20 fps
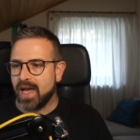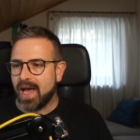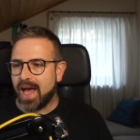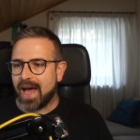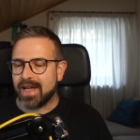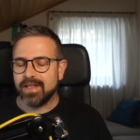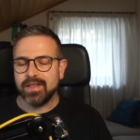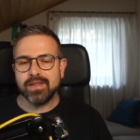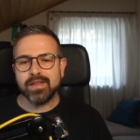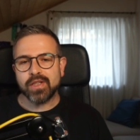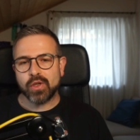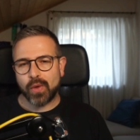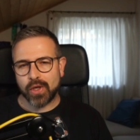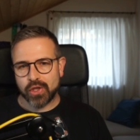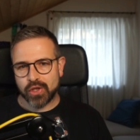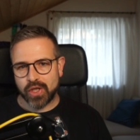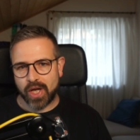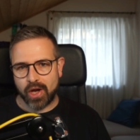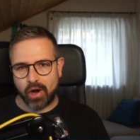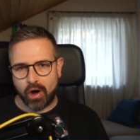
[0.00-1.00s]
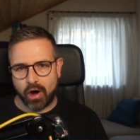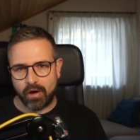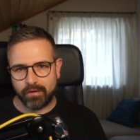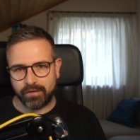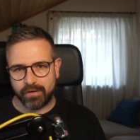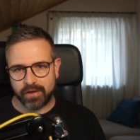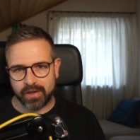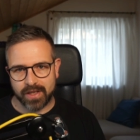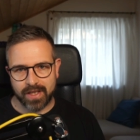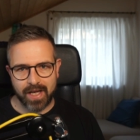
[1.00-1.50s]
And this is a question I
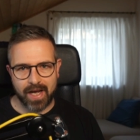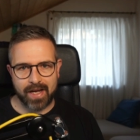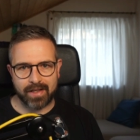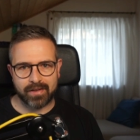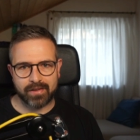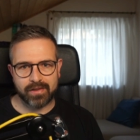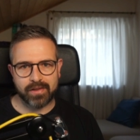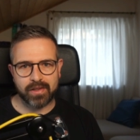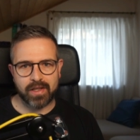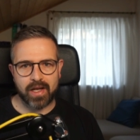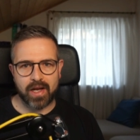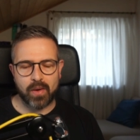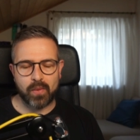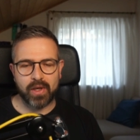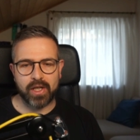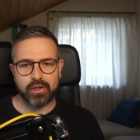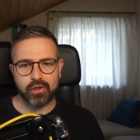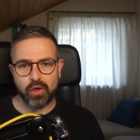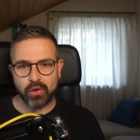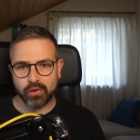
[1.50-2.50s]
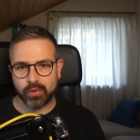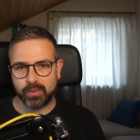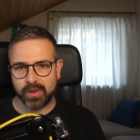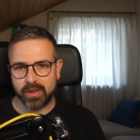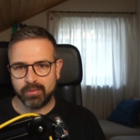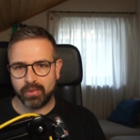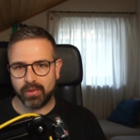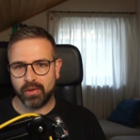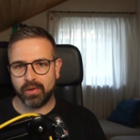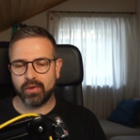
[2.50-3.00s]
often get uh, when I talk to
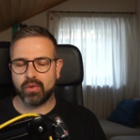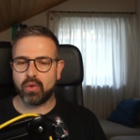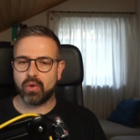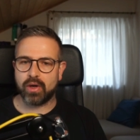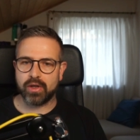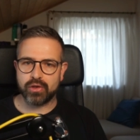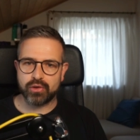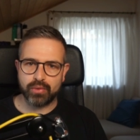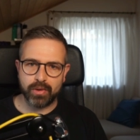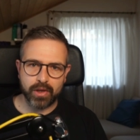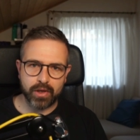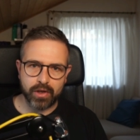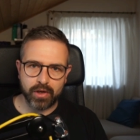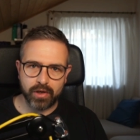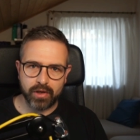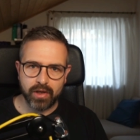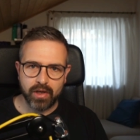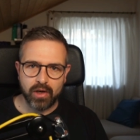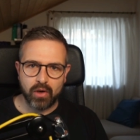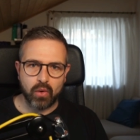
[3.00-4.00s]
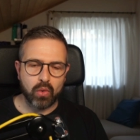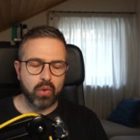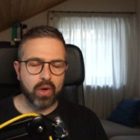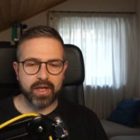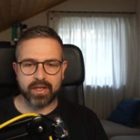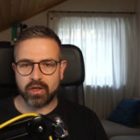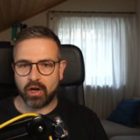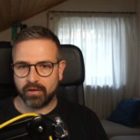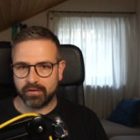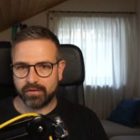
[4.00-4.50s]
people or on Twitter or
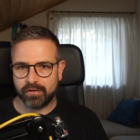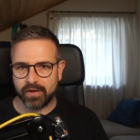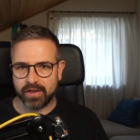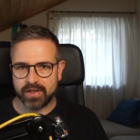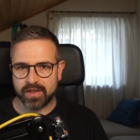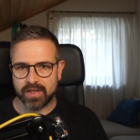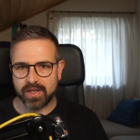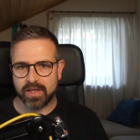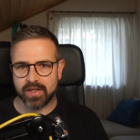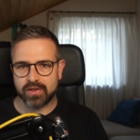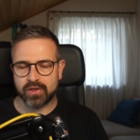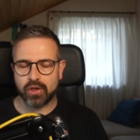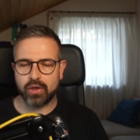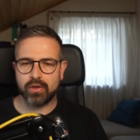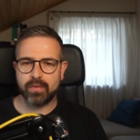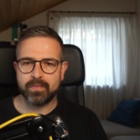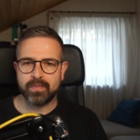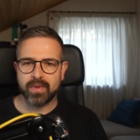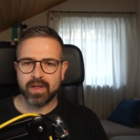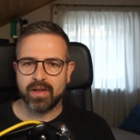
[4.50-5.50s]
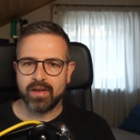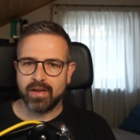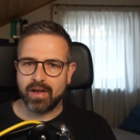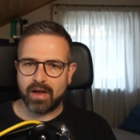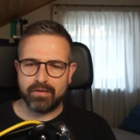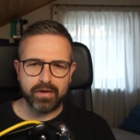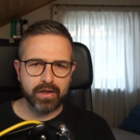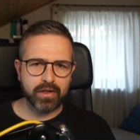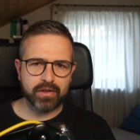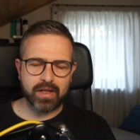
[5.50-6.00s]
at conferences. So
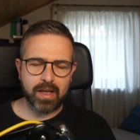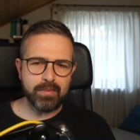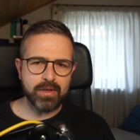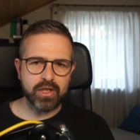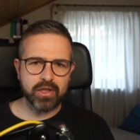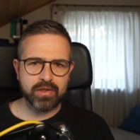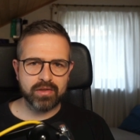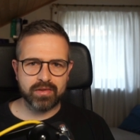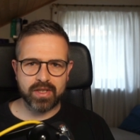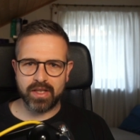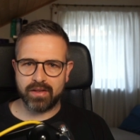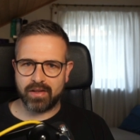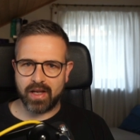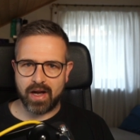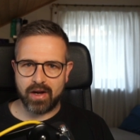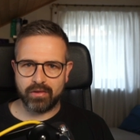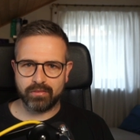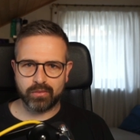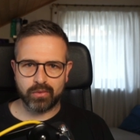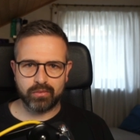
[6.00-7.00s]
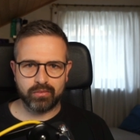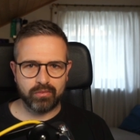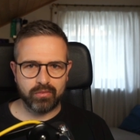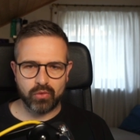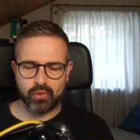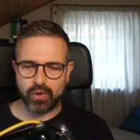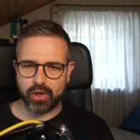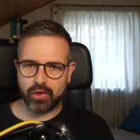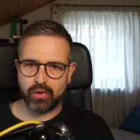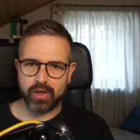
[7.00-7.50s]
I figured let me just sit down,
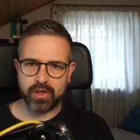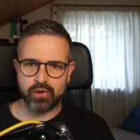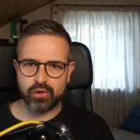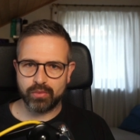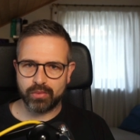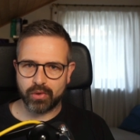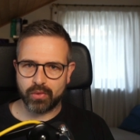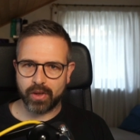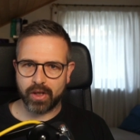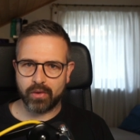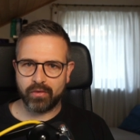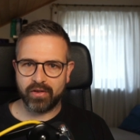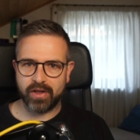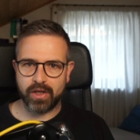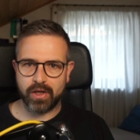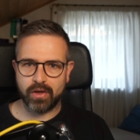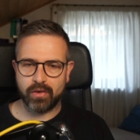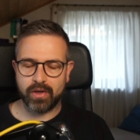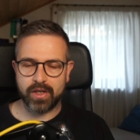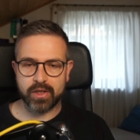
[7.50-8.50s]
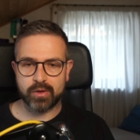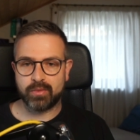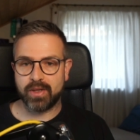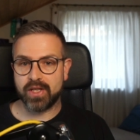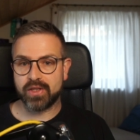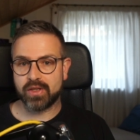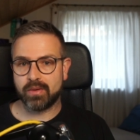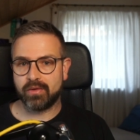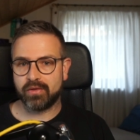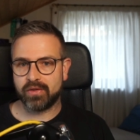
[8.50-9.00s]
record a super quick video and
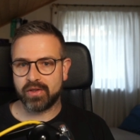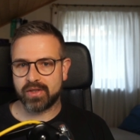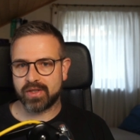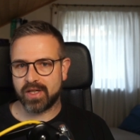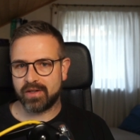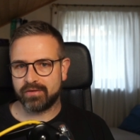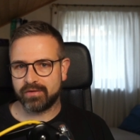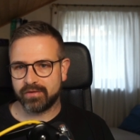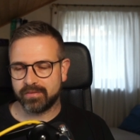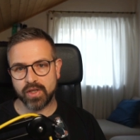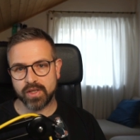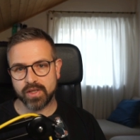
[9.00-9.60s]
explain some of this stuff.